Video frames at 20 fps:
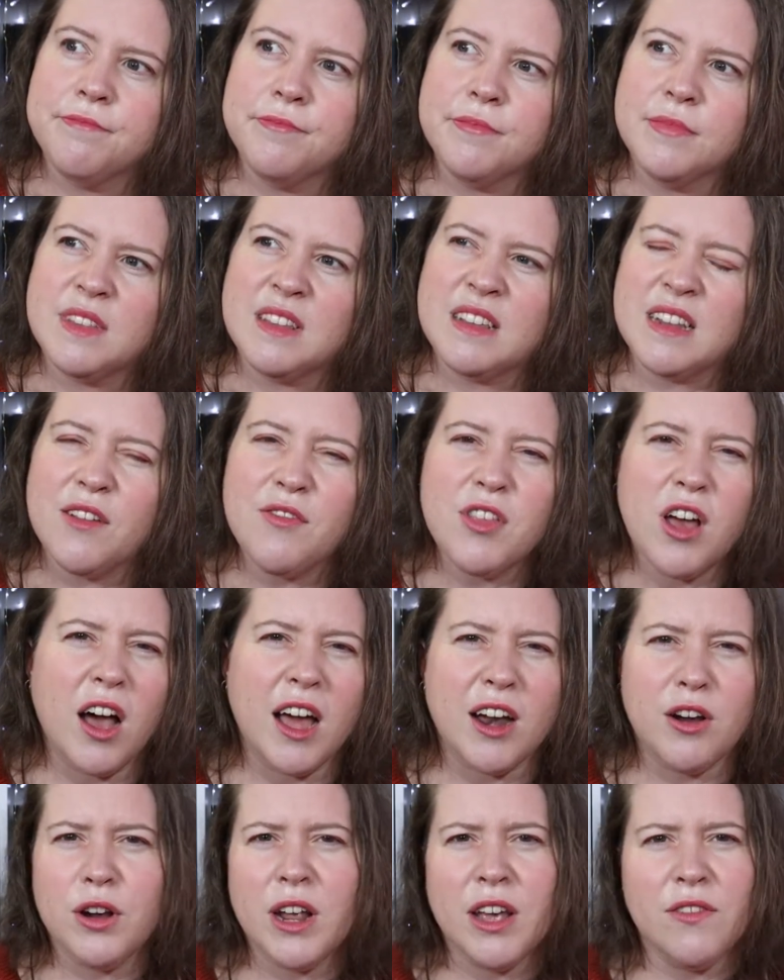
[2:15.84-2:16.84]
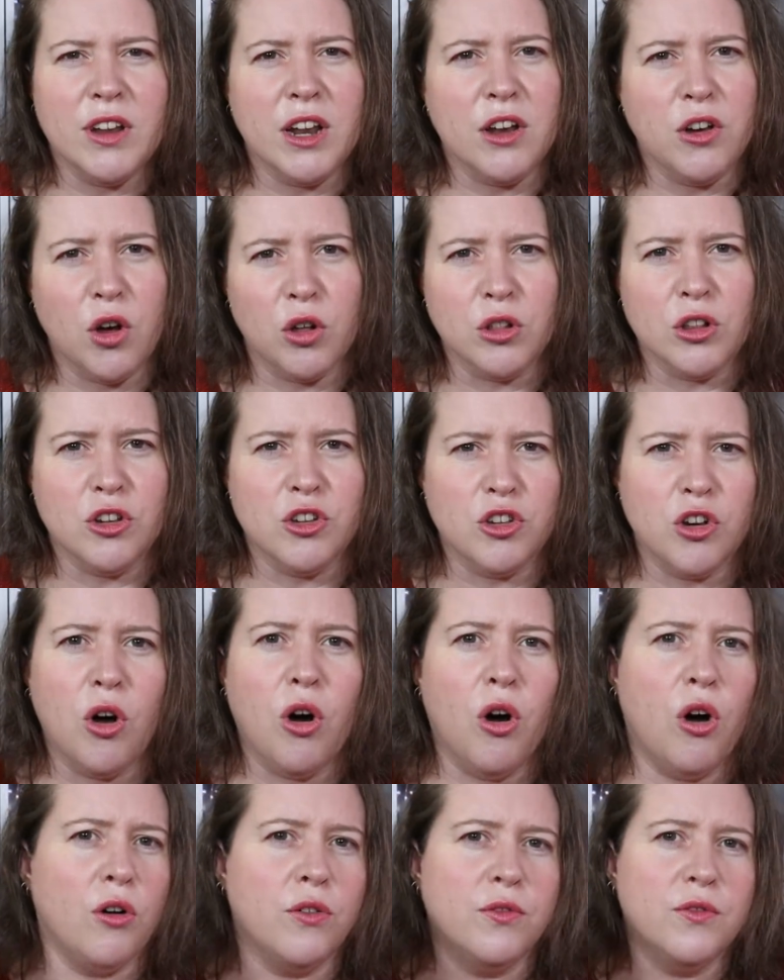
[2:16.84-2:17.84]
stuff that I don't have any knowledge
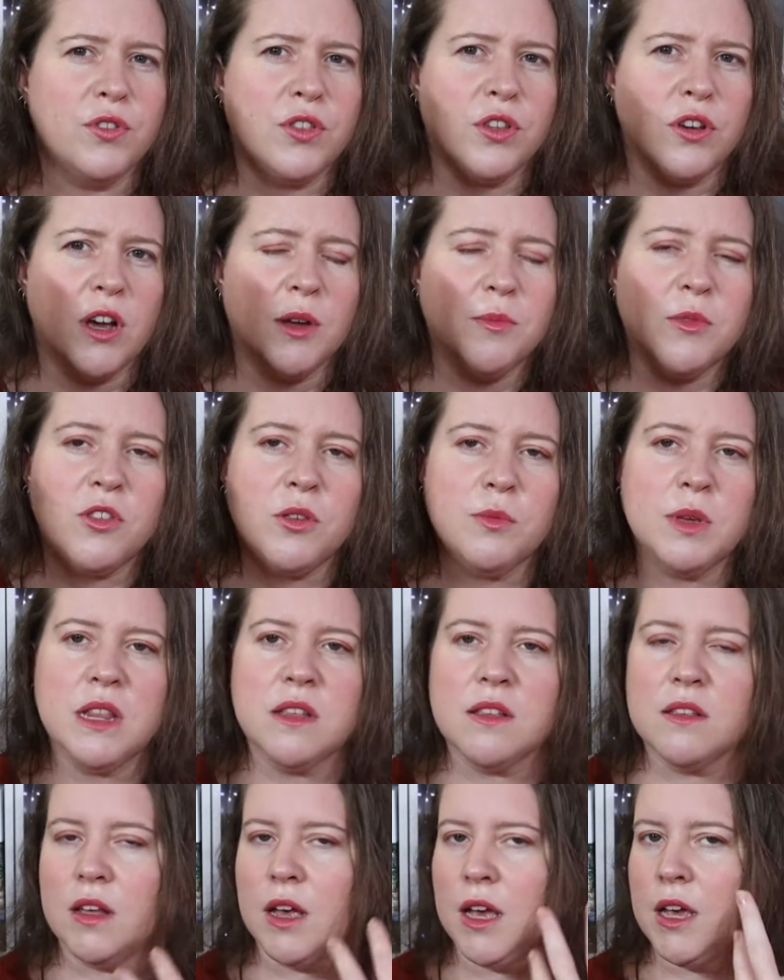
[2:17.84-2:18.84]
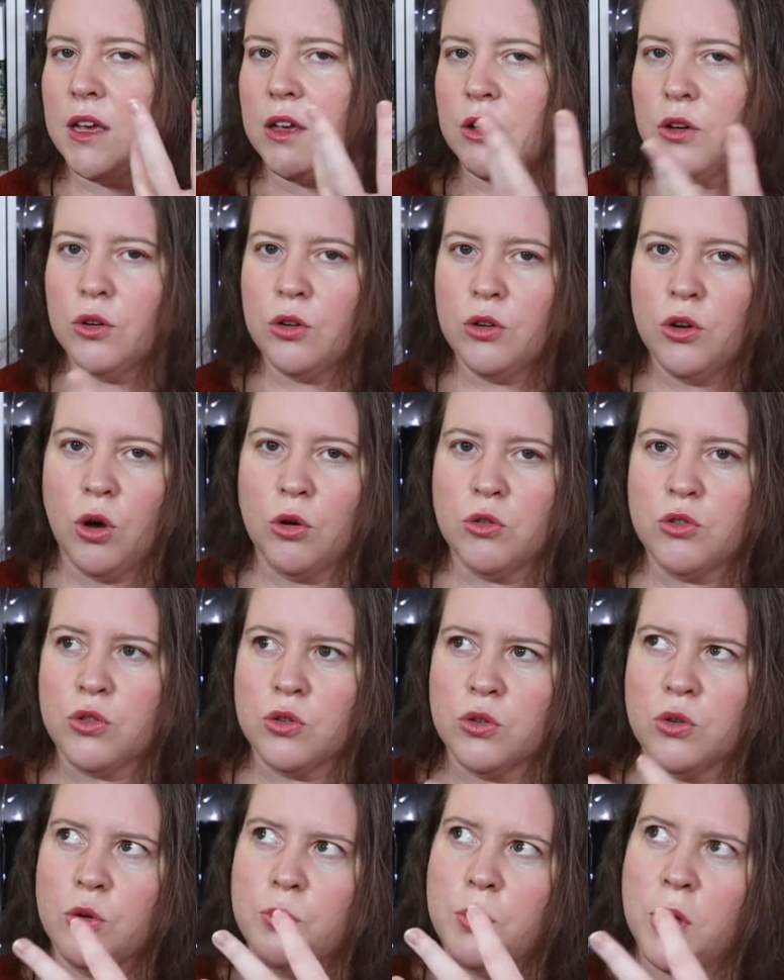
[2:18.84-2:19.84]
of, so I'm assuming there's like
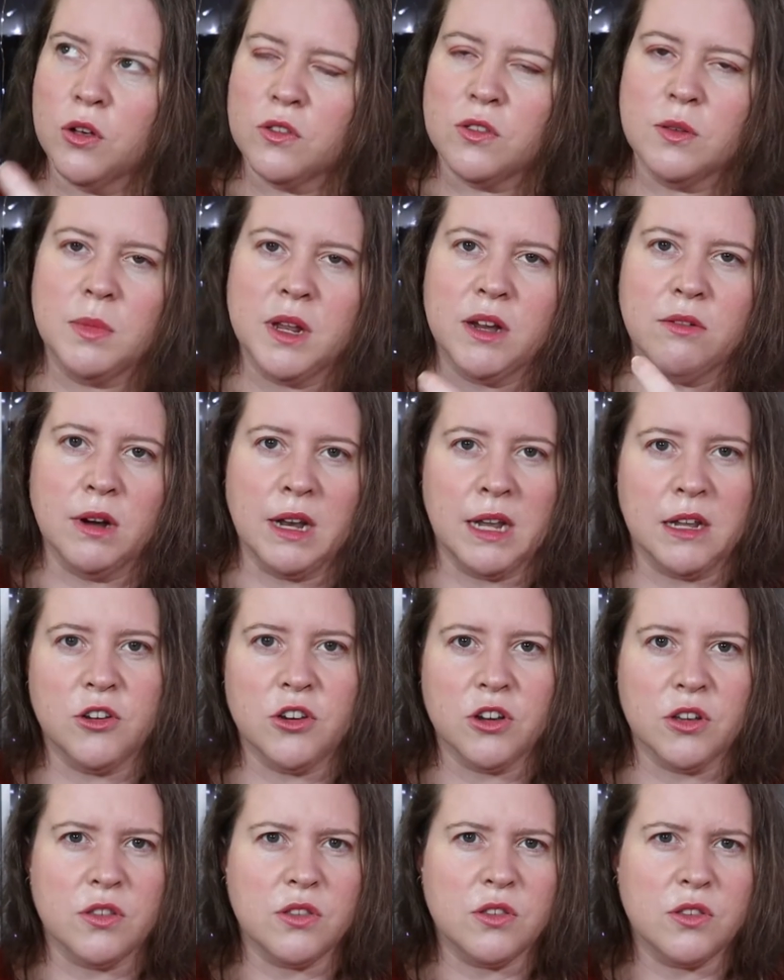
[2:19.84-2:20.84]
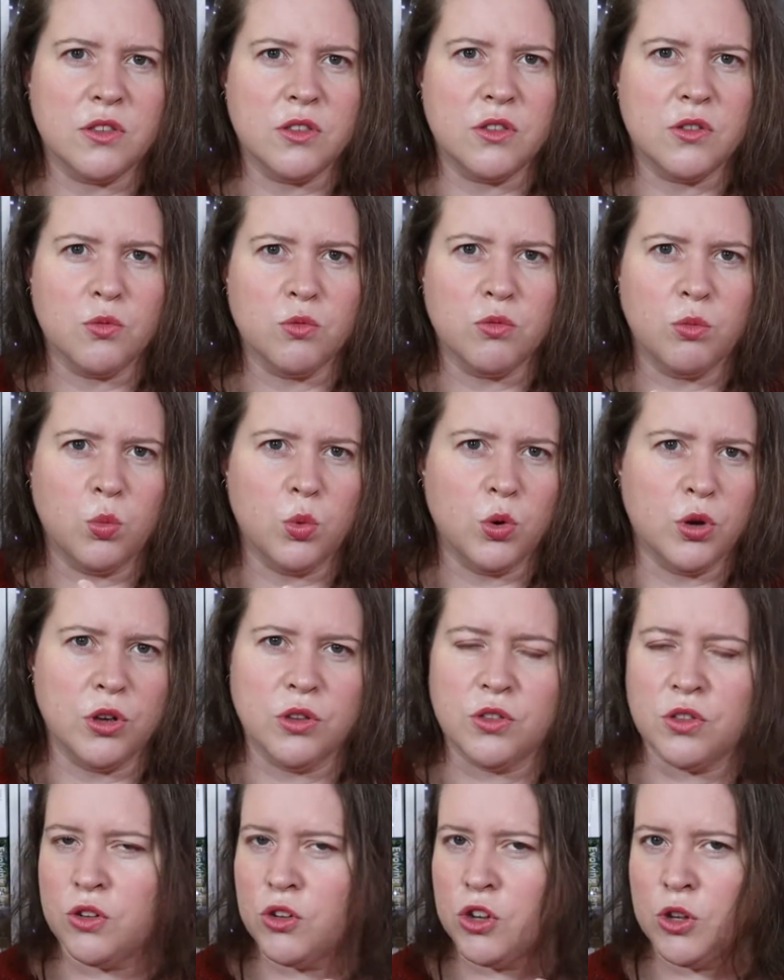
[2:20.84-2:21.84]
cultural, possibly religious
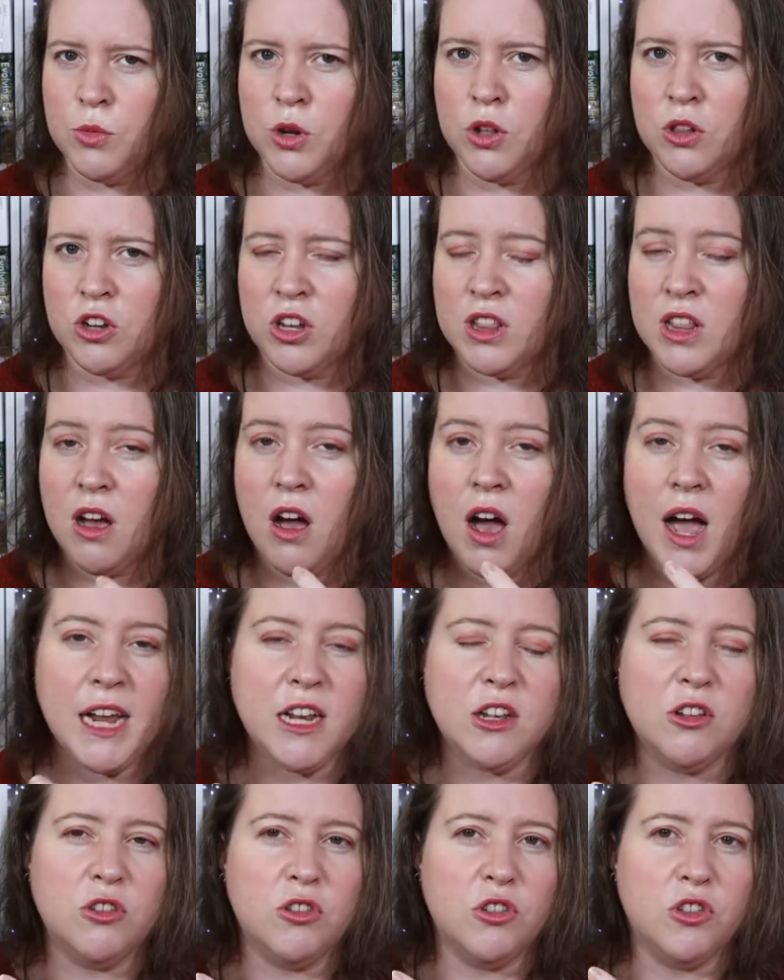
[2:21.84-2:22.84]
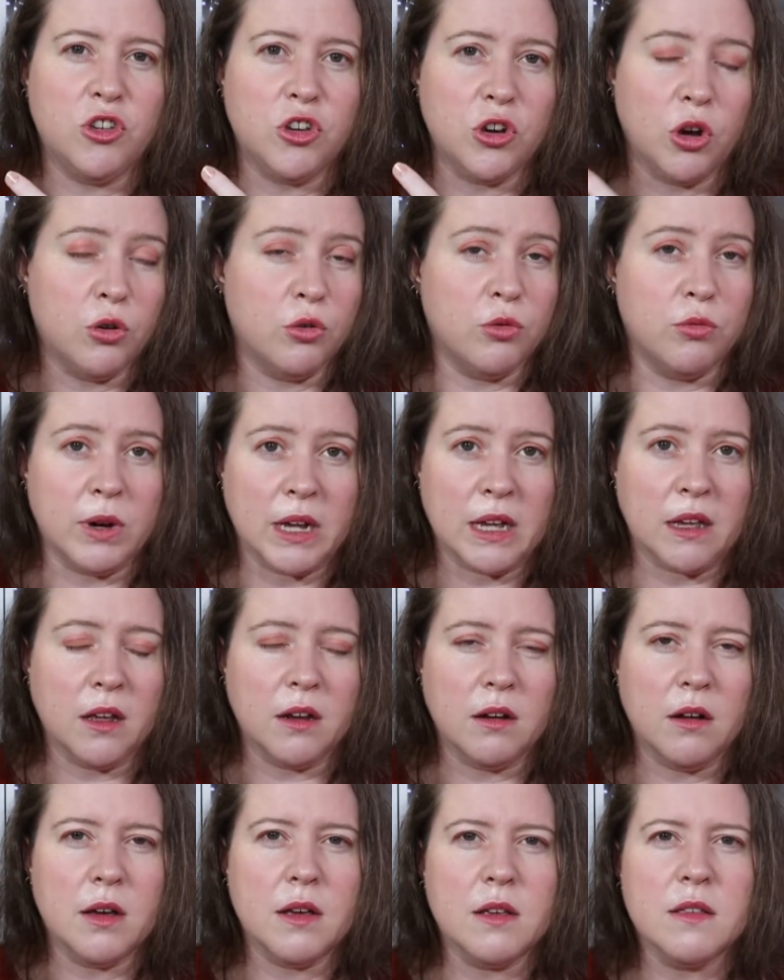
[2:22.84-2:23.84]
words and terminology that I don't
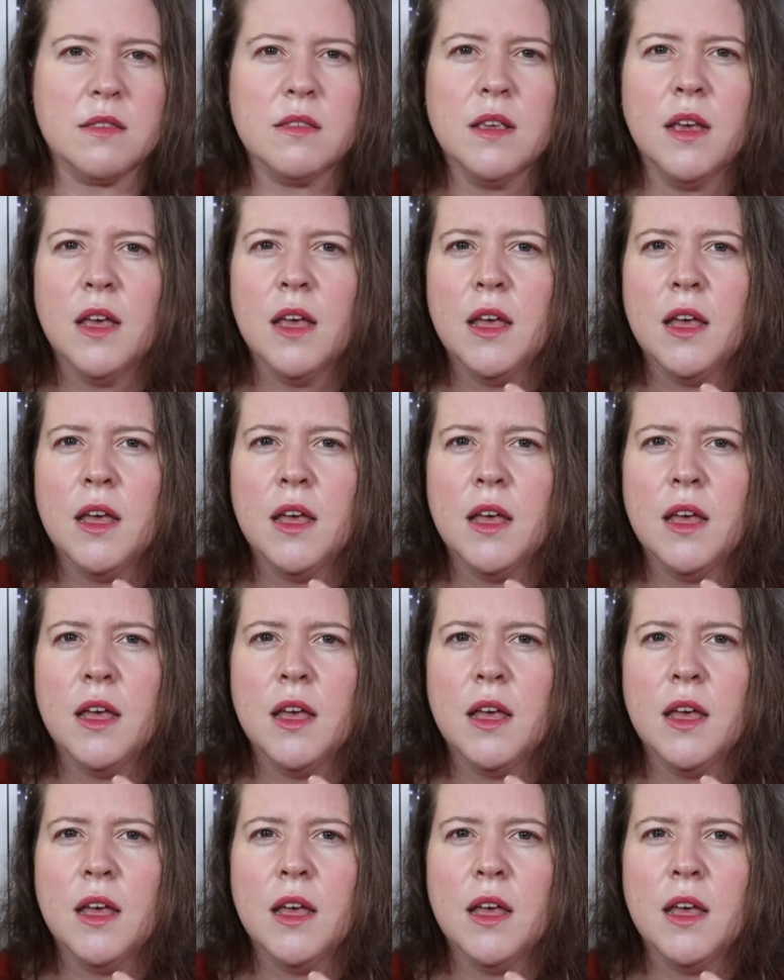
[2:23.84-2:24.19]
recognize,